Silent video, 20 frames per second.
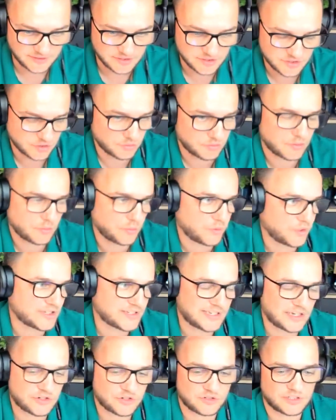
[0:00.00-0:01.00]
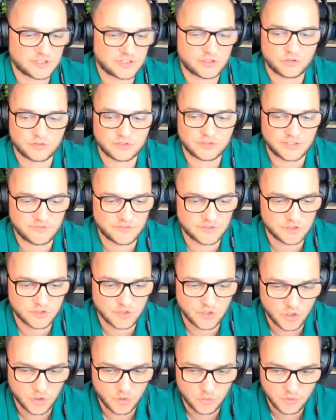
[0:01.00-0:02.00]
so we essentially don't even
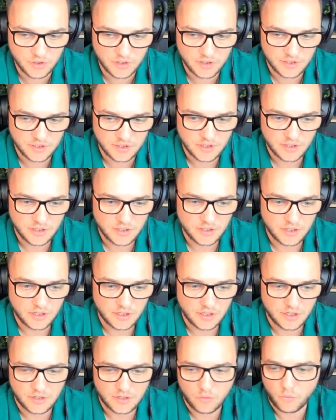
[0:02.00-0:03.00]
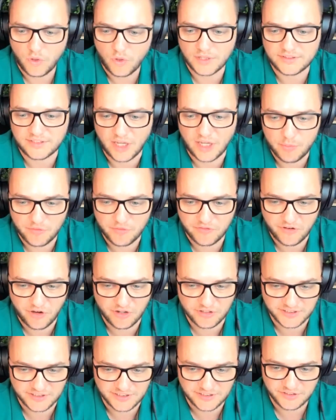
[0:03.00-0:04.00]
know what type of
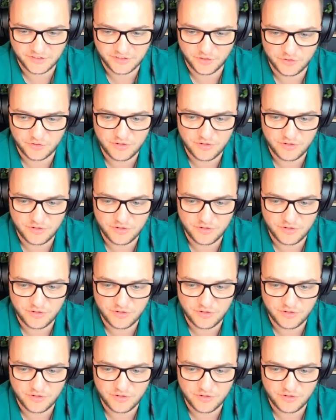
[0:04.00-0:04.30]
content you're